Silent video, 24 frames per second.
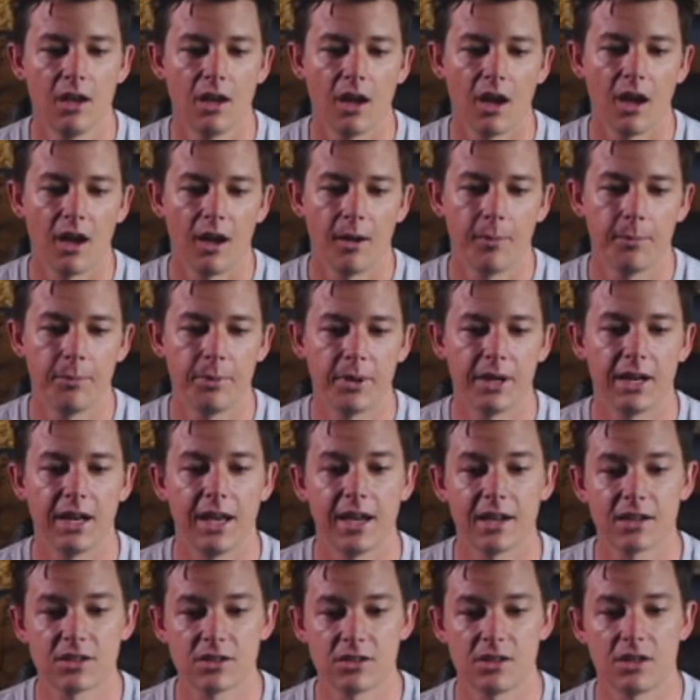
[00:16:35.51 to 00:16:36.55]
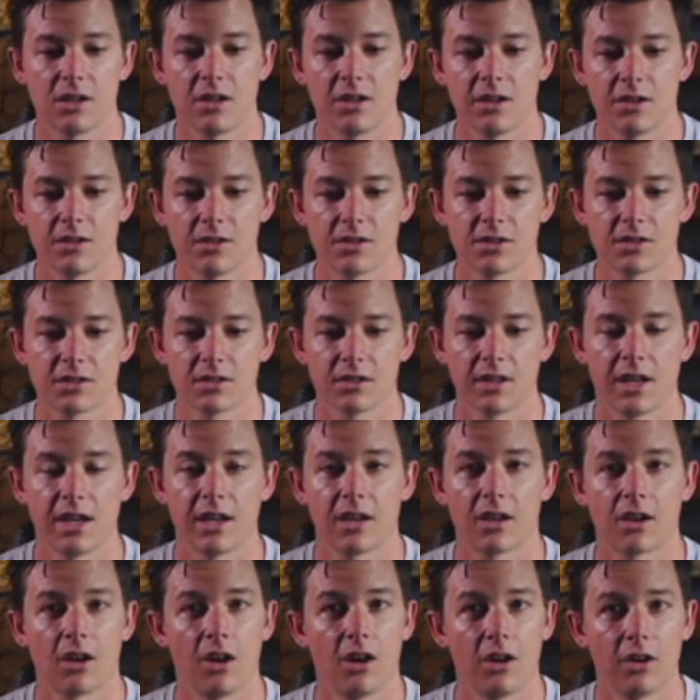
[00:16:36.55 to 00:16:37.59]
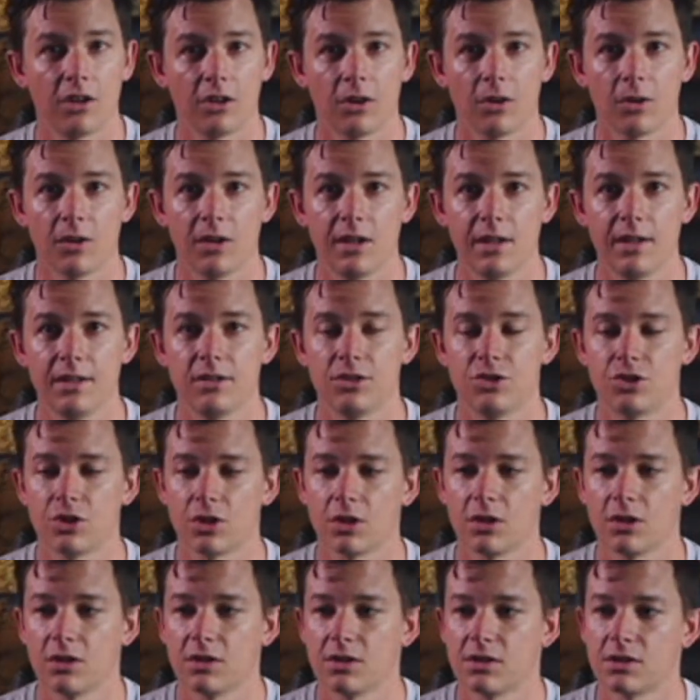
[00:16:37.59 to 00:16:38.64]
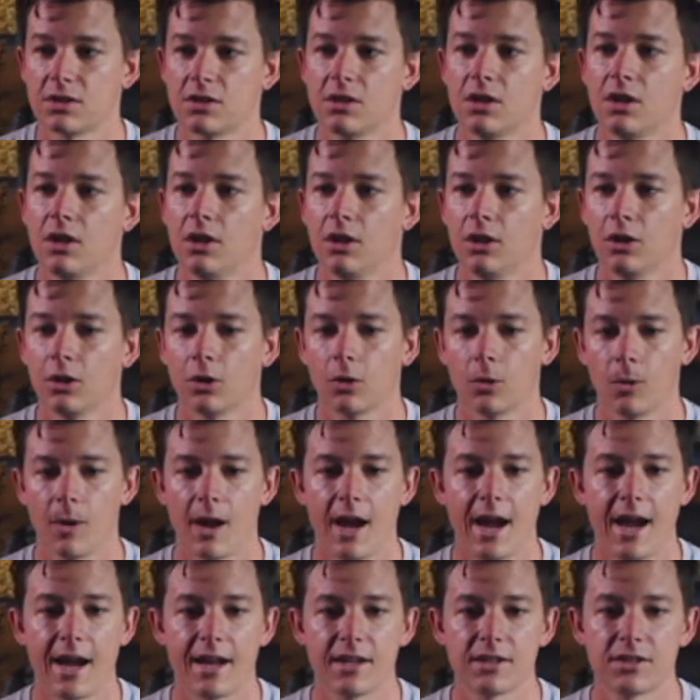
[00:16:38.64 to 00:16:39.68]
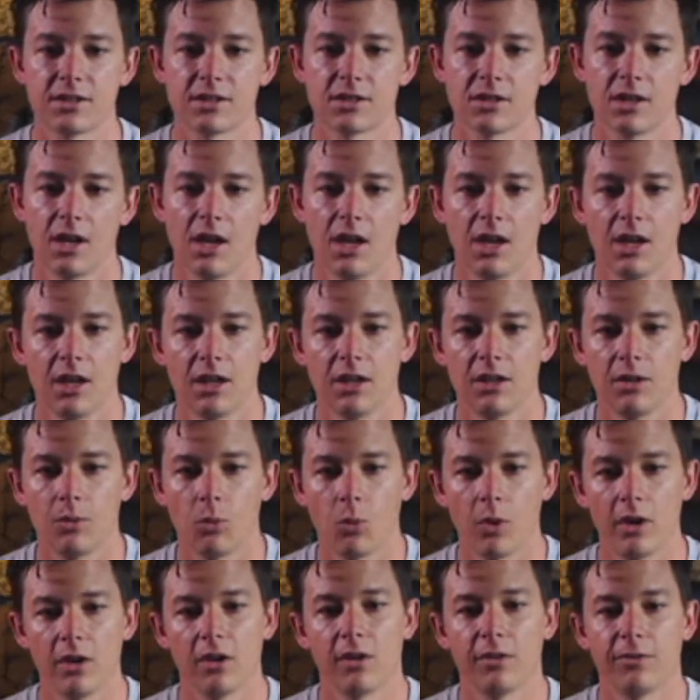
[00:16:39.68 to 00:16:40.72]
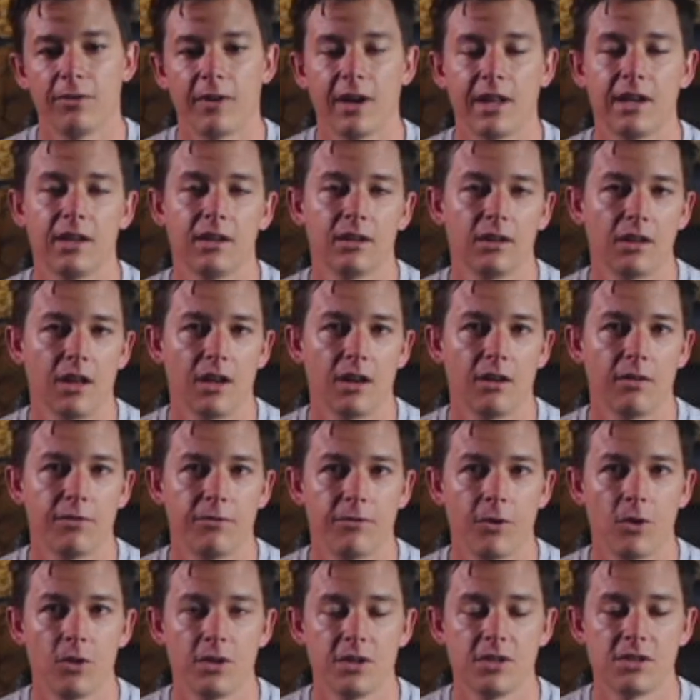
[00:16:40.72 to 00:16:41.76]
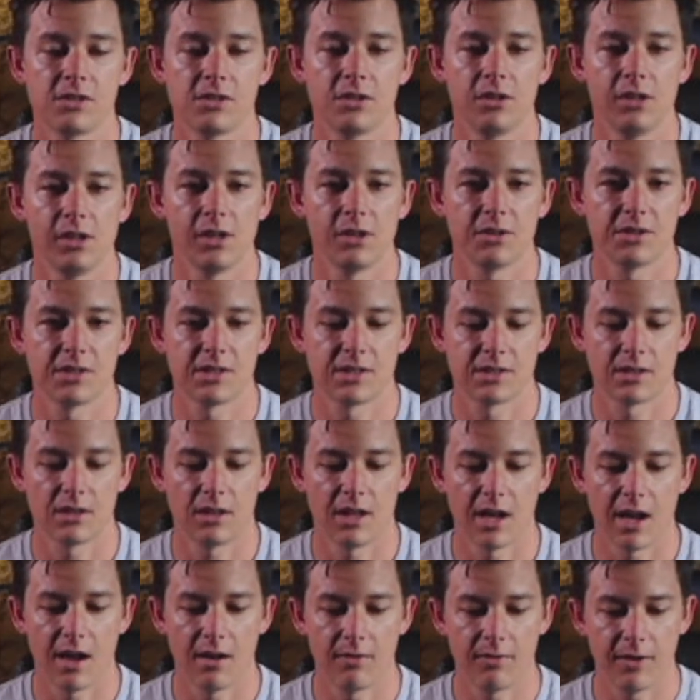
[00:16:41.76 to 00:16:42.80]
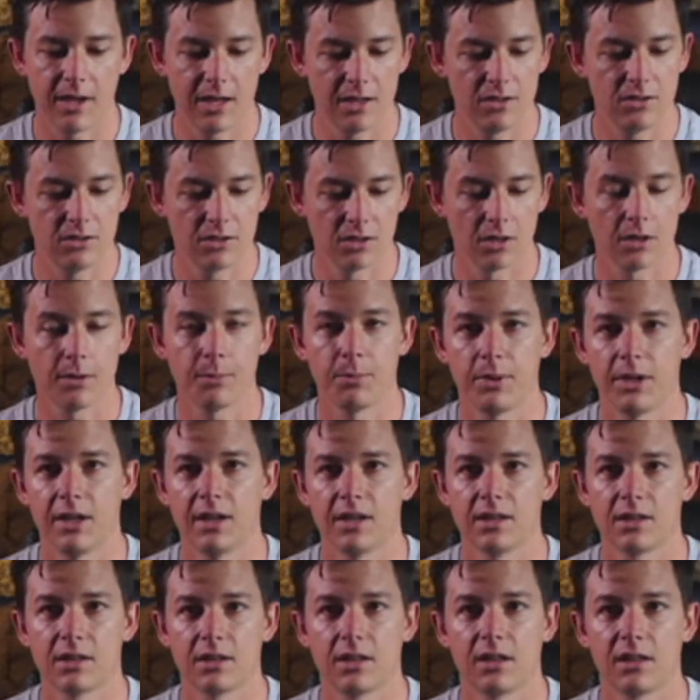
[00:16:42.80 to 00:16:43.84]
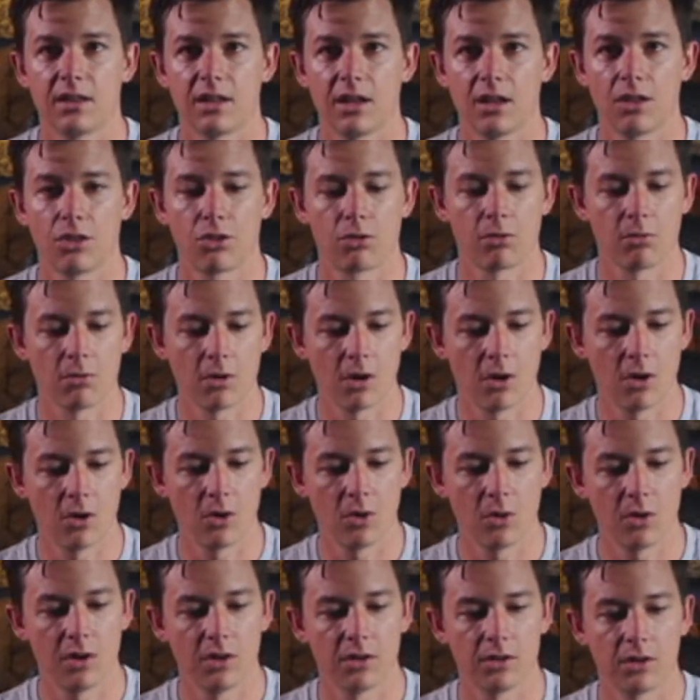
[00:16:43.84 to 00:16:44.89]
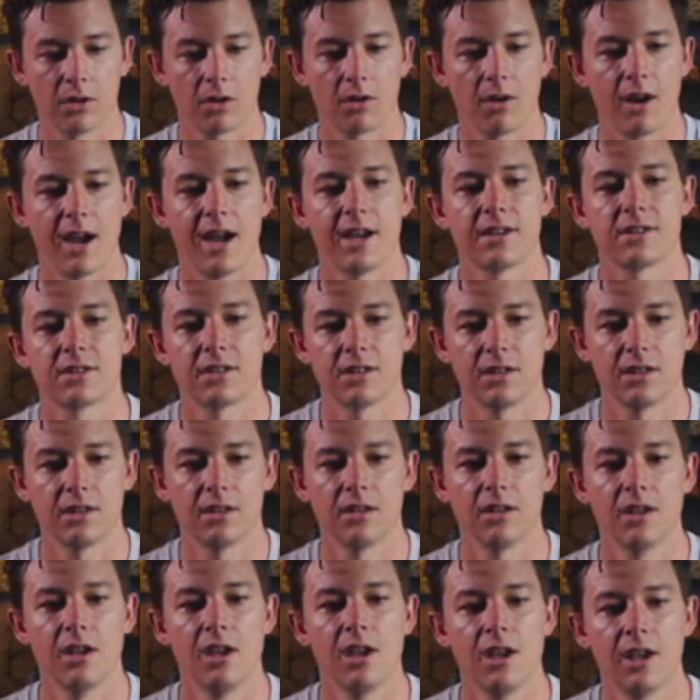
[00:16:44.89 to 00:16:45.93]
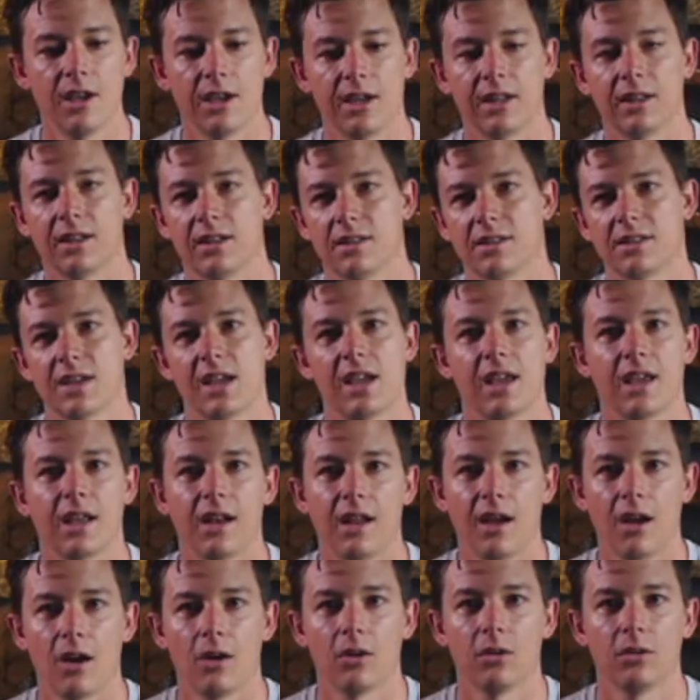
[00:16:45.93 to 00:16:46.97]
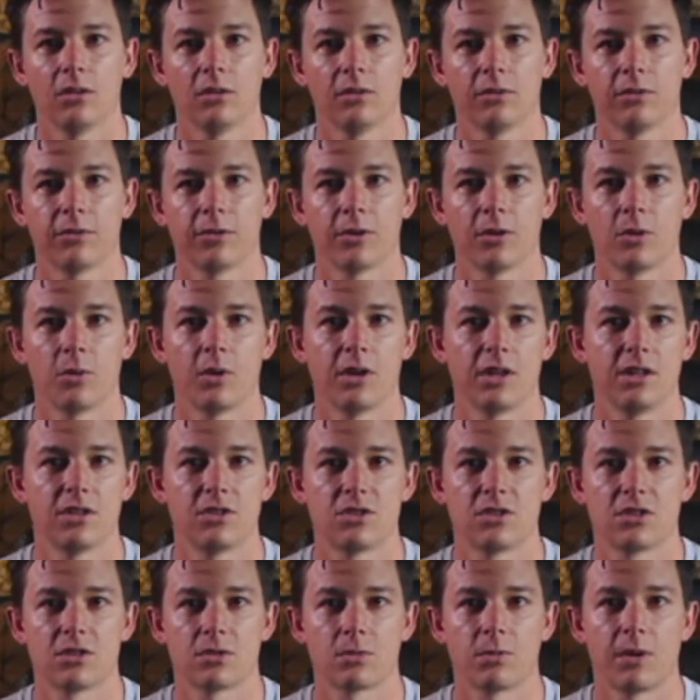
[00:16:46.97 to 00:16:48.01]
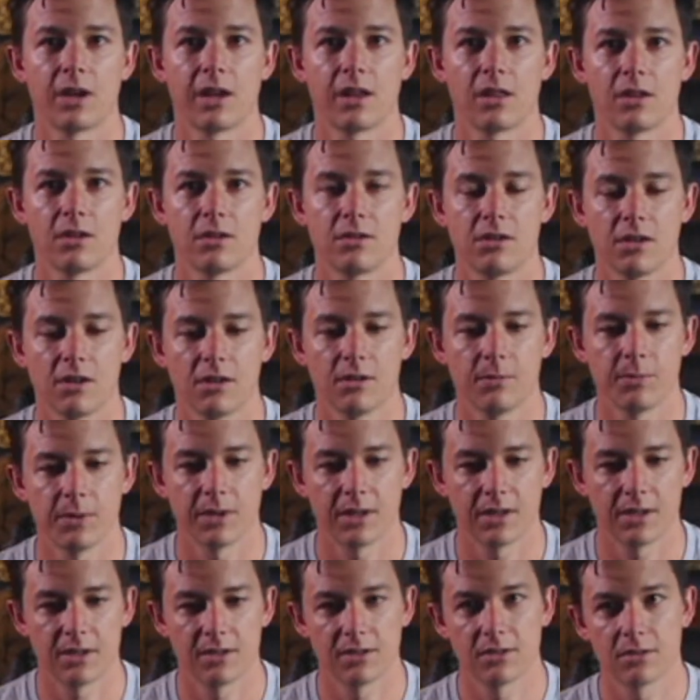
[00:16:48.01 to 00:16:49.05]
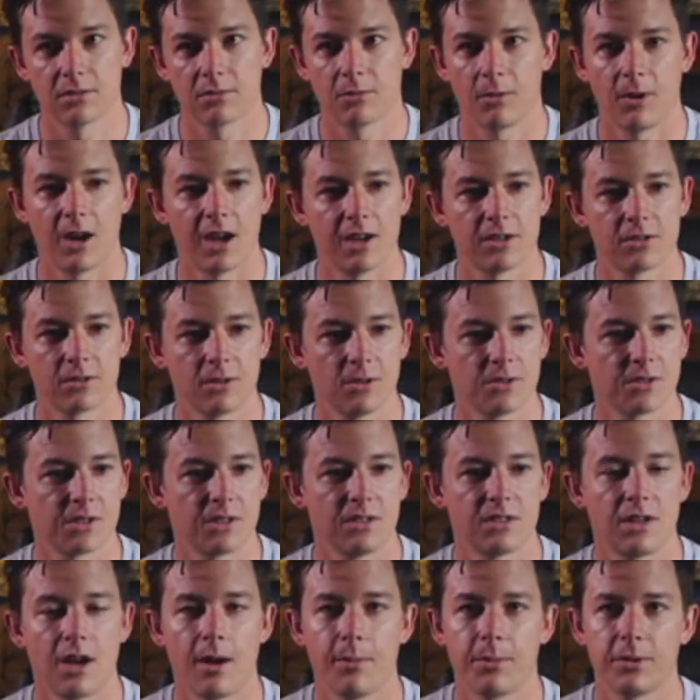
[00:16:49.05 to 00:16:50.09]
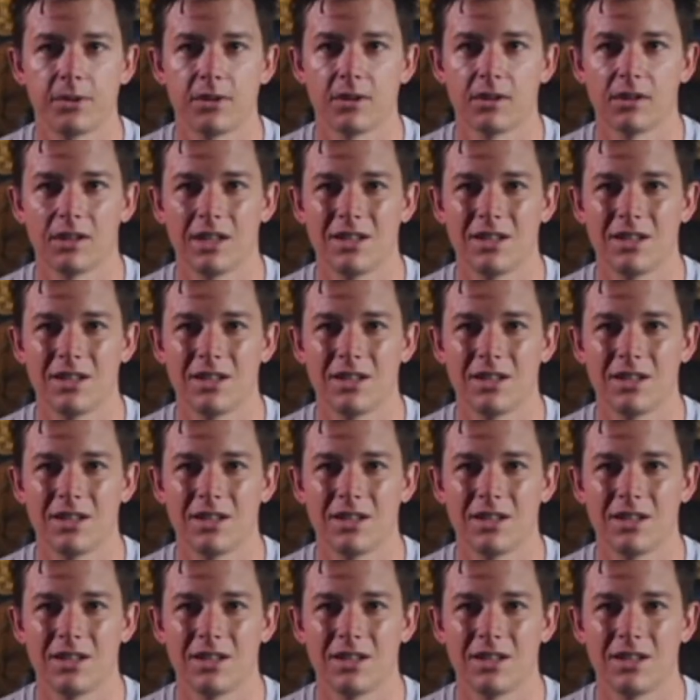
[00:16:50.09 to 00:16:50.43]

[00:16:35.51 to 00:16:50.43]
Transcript: But exteriors like concrete, dirt, grass, what you'll find in a lot of Foley studios is they'll have a dirt pit that they throw the grass in and then take it out for when it's just regular dirt, because grass grows on top of dirt.